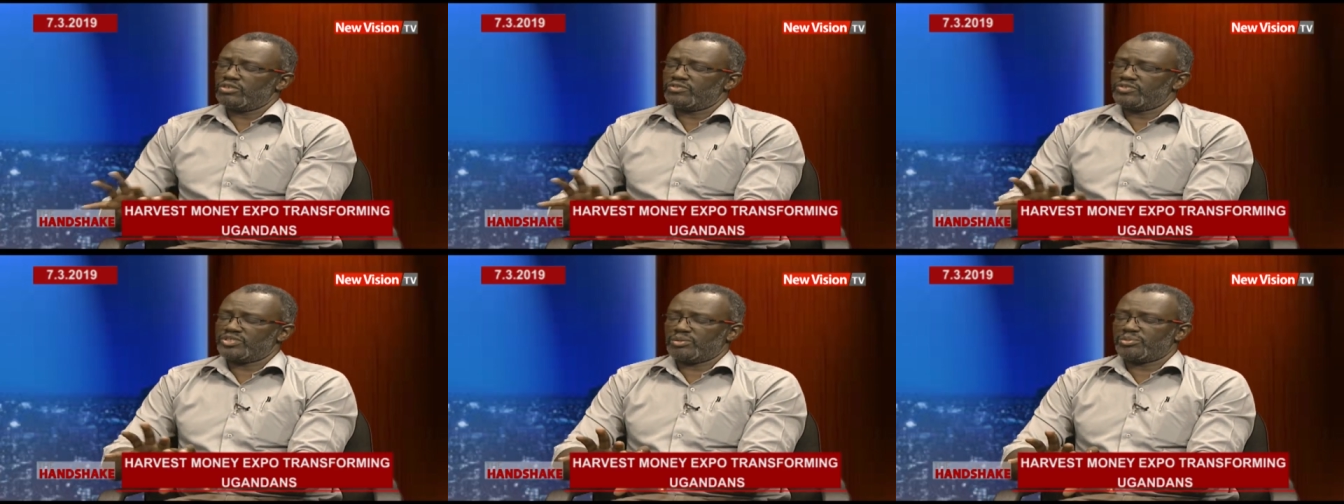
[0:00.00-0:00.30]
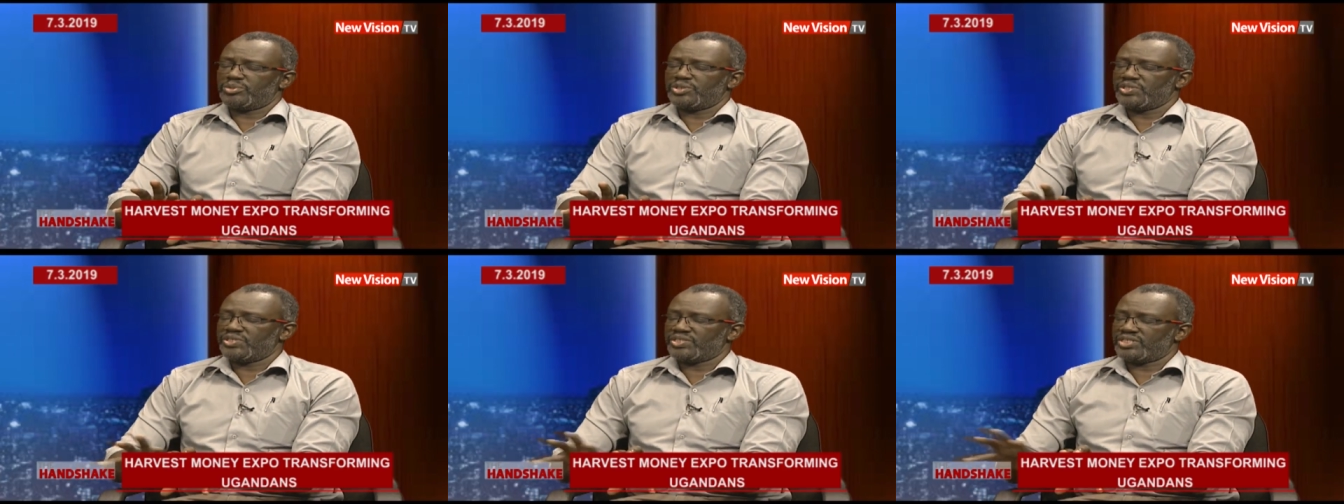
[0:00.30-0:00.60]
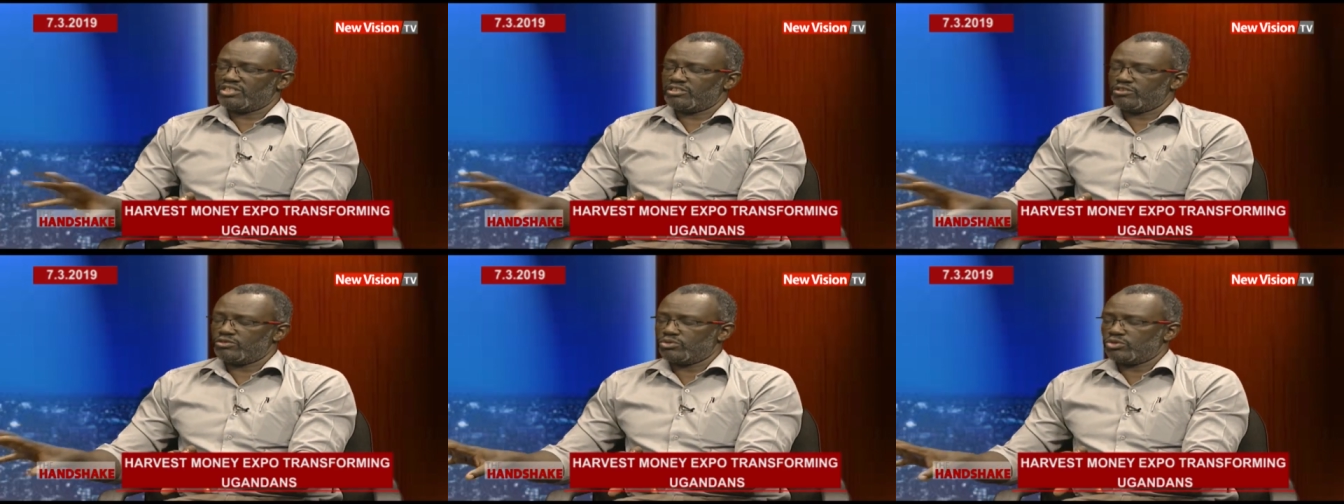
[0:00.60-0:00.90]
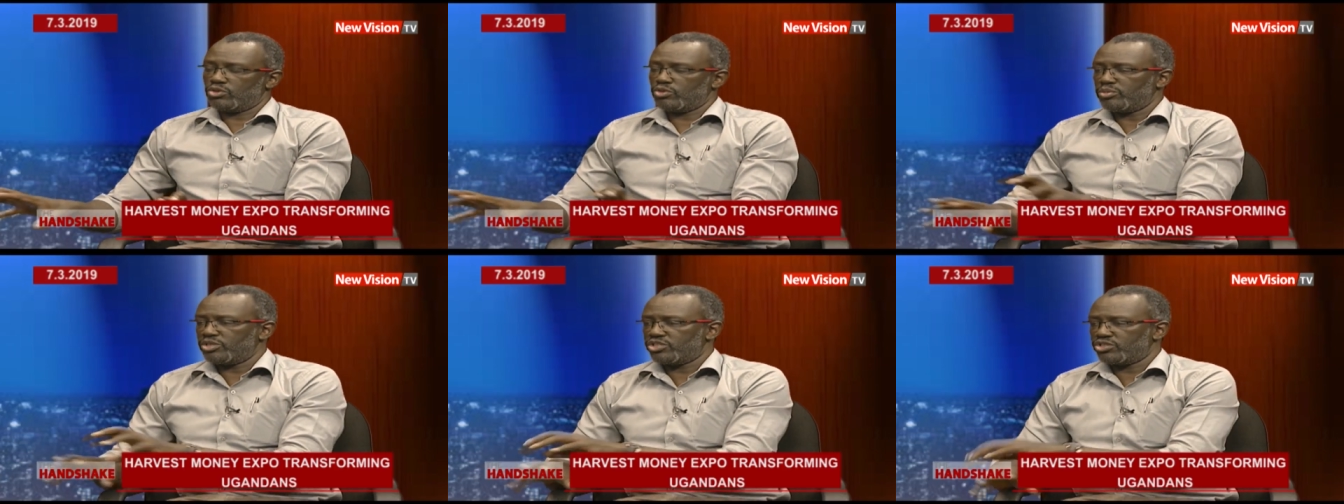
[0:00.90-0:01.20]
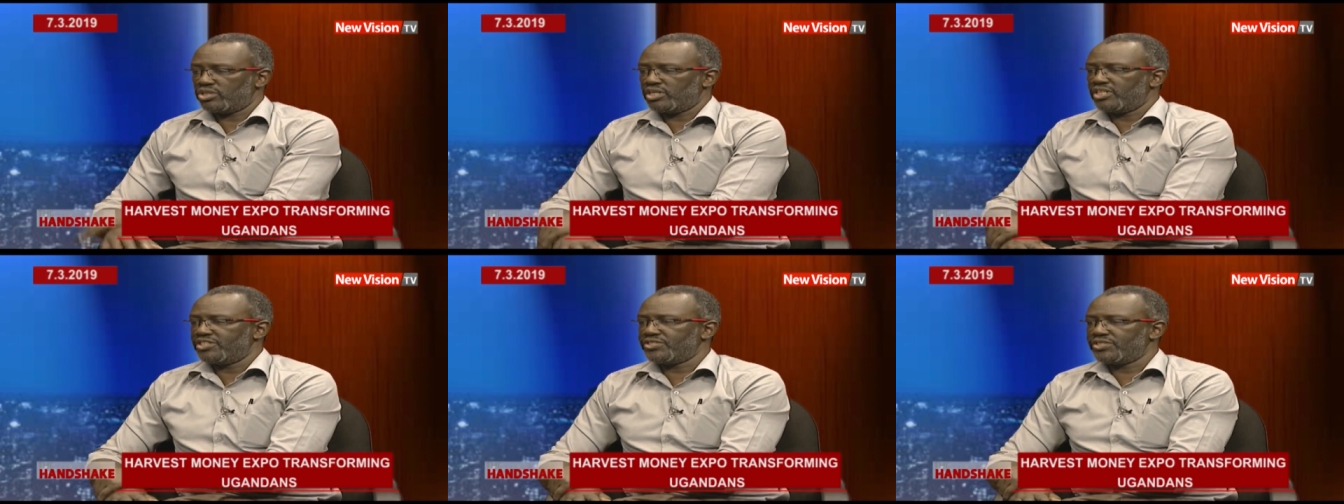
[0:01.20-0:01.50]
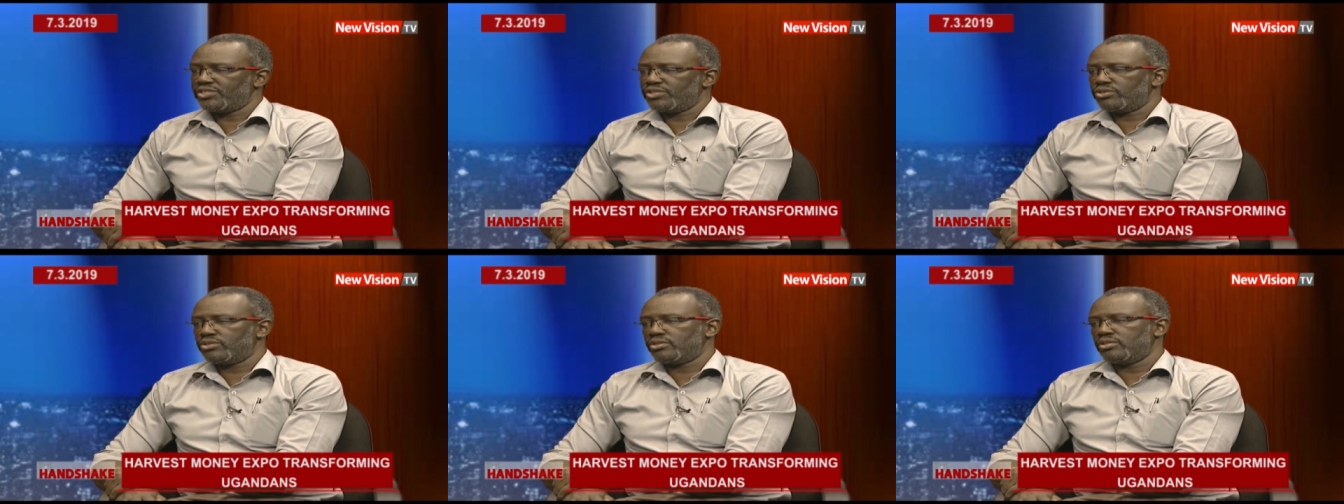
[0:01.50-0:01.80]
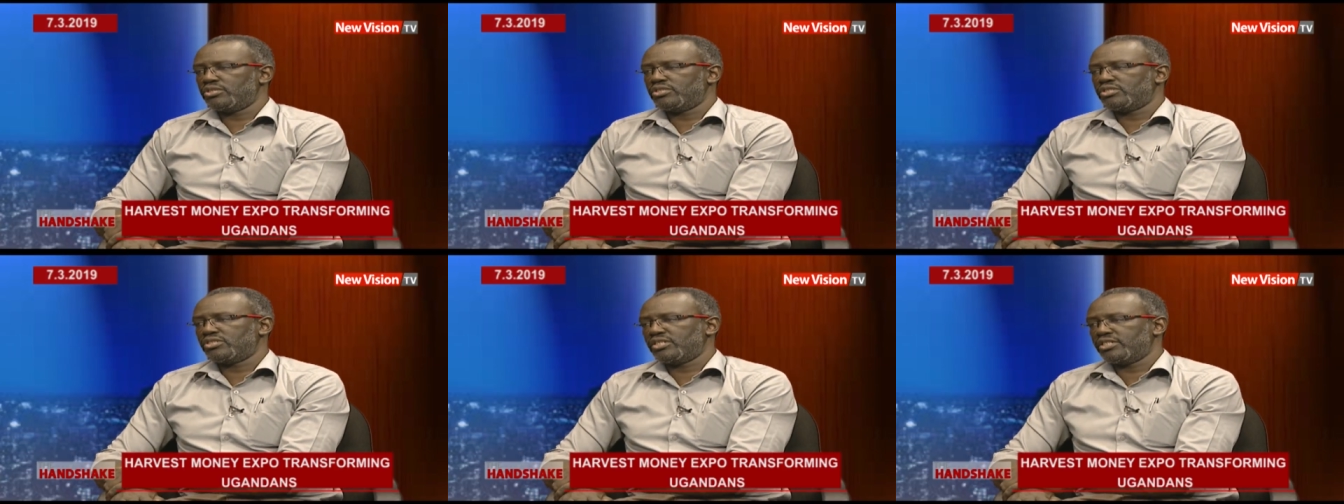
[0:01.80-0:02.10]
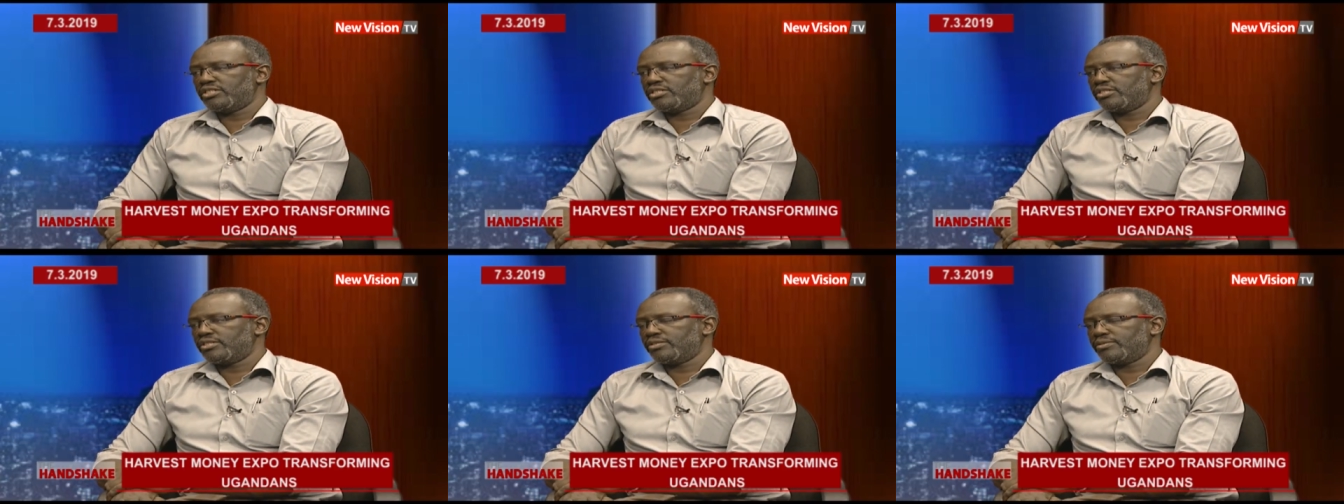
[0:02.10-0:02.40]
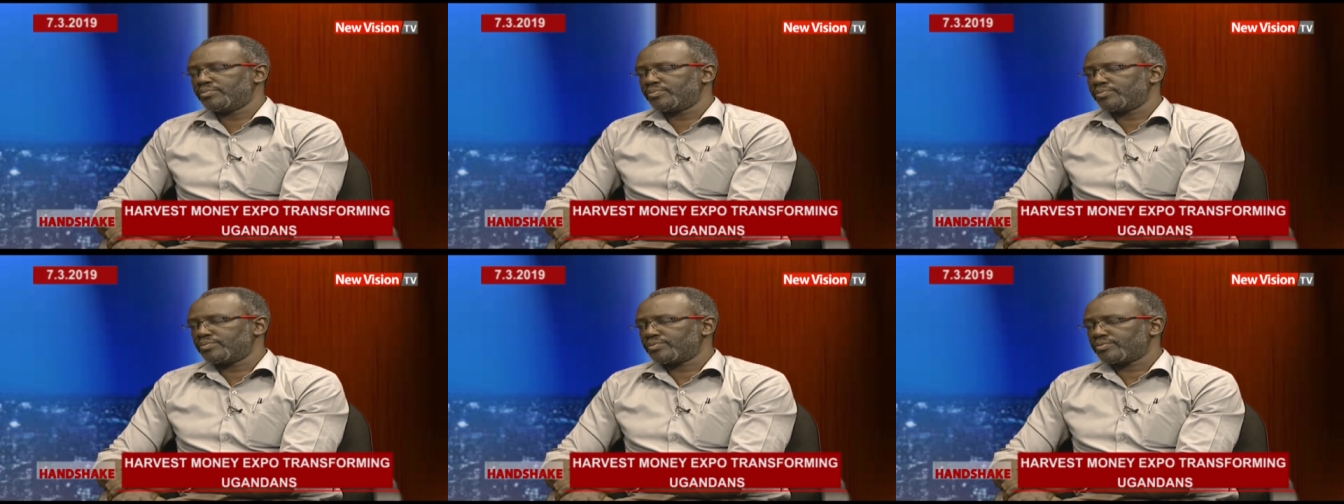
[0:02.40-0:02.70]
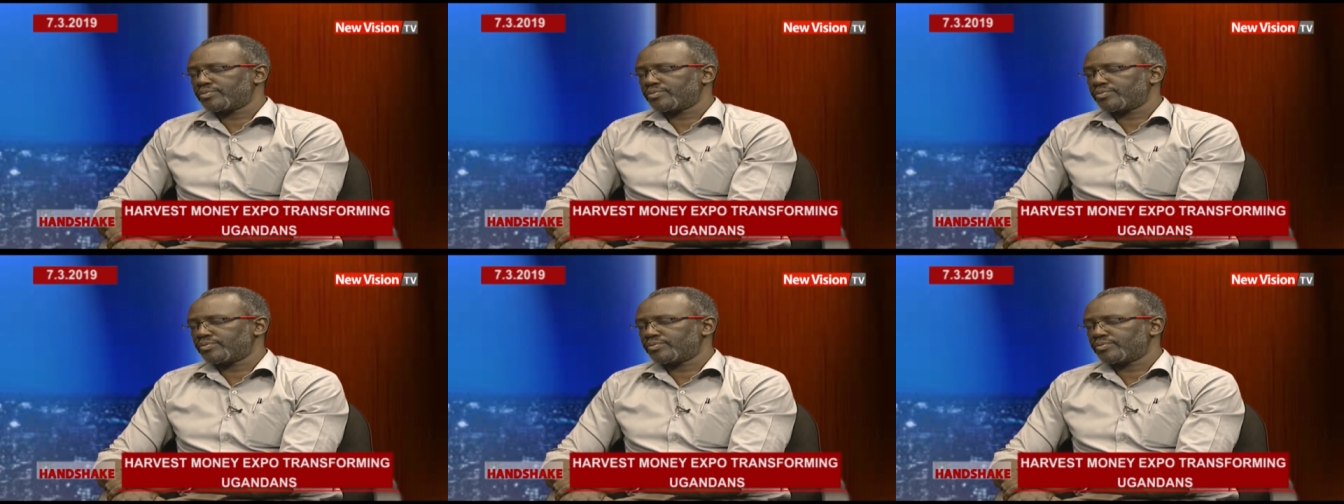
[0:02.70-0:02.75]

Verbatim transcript: of subsistence to commercialization, is mm. that um,